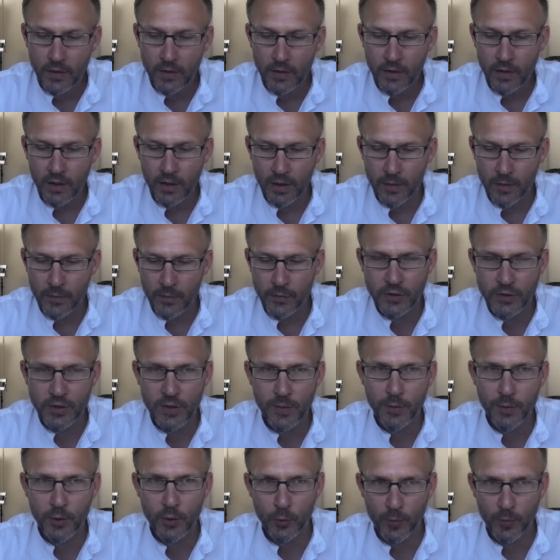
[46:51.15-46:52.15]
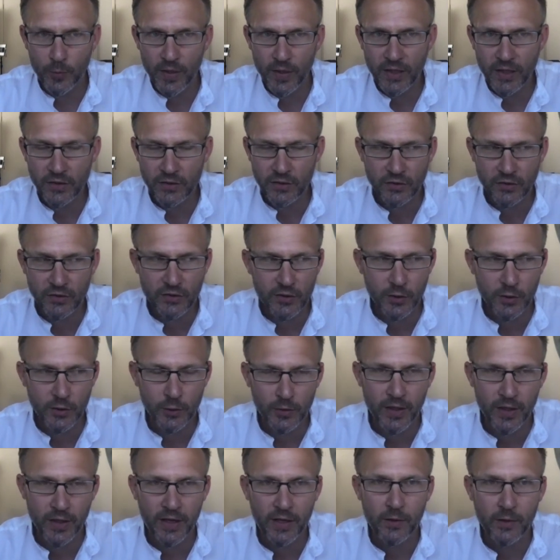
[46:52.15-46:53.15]
the typical places
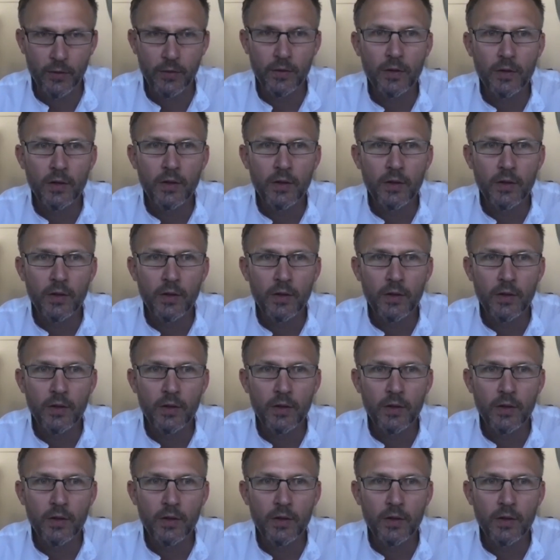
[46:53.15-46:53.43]
still now.